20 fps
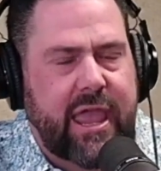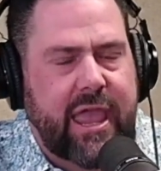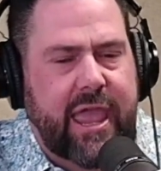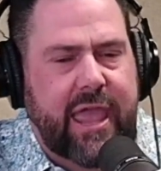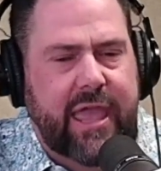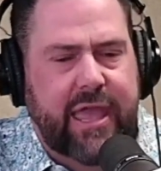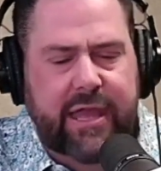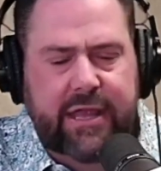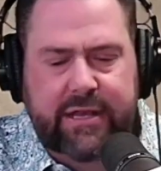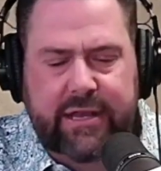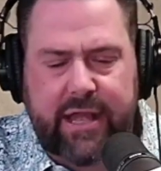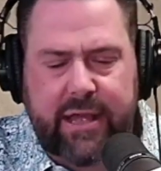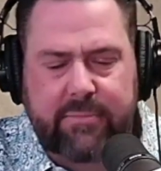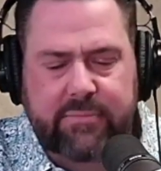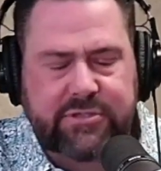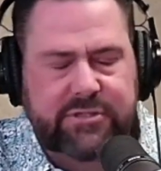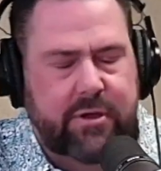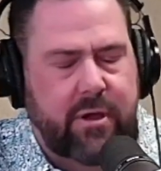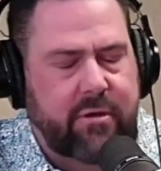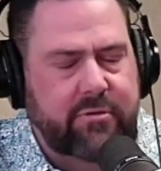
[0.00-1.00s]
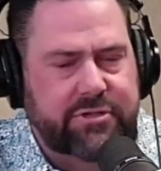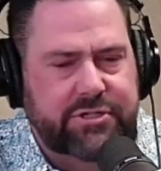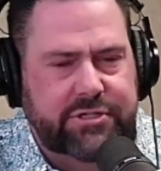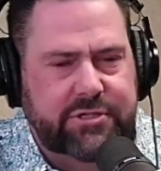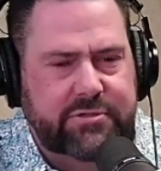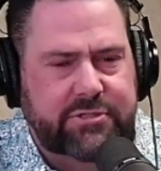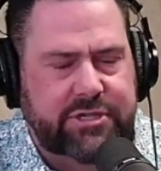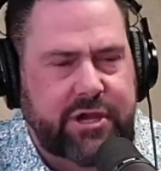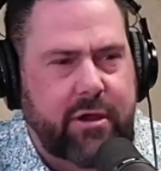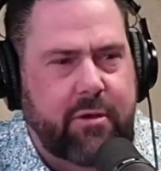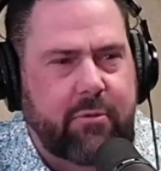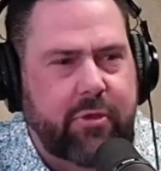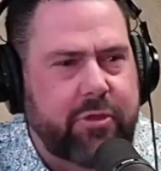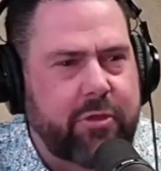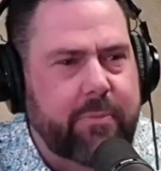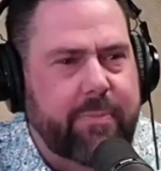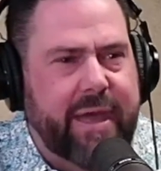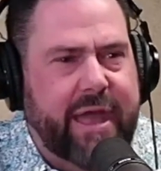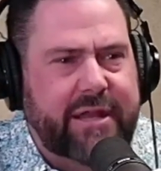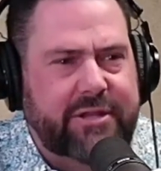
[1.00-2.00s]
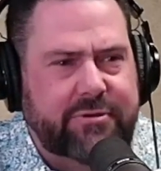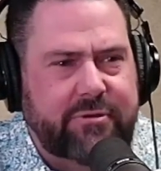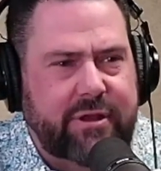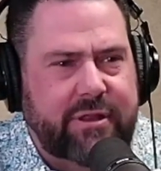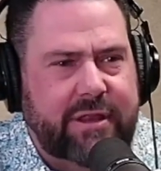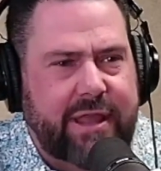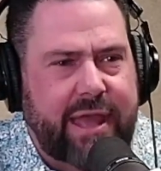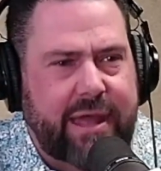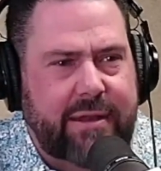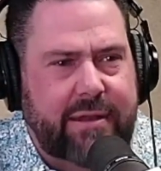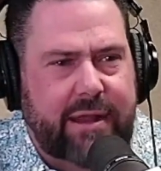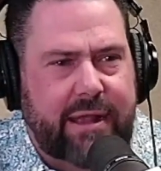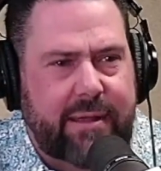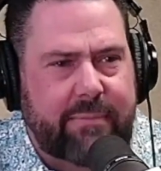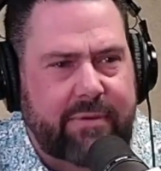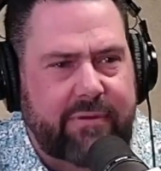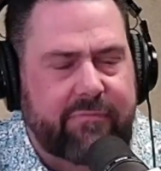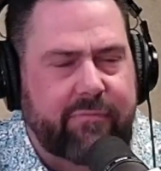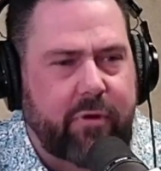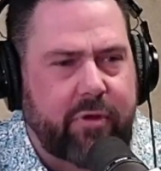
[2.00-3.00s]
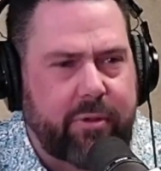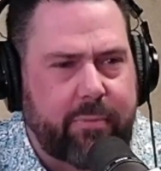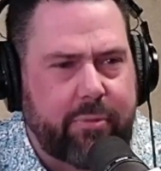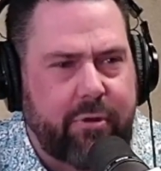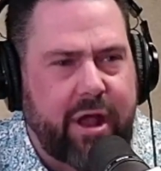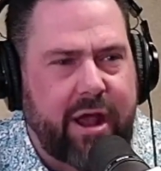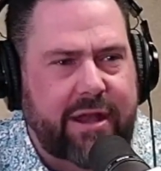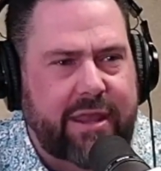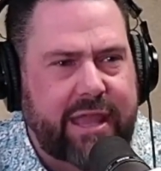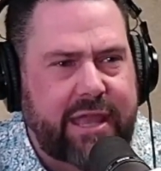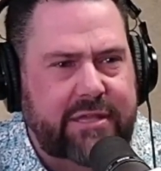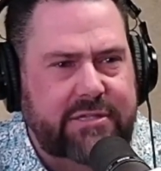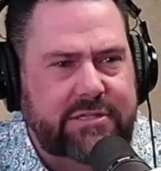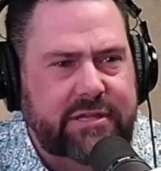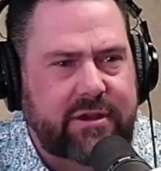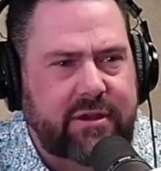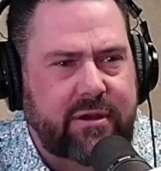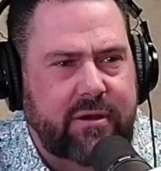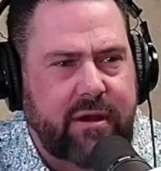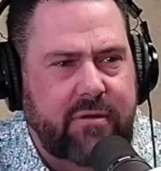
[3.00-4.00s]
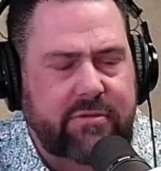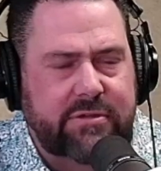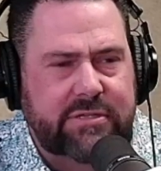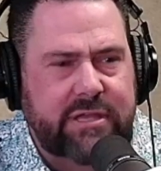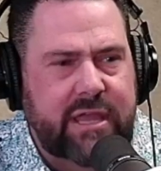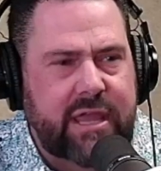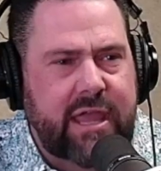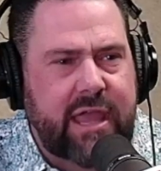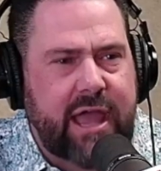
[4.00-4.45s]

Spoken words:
And so I was sharing with you, Patrick, that before the broadcast here, I was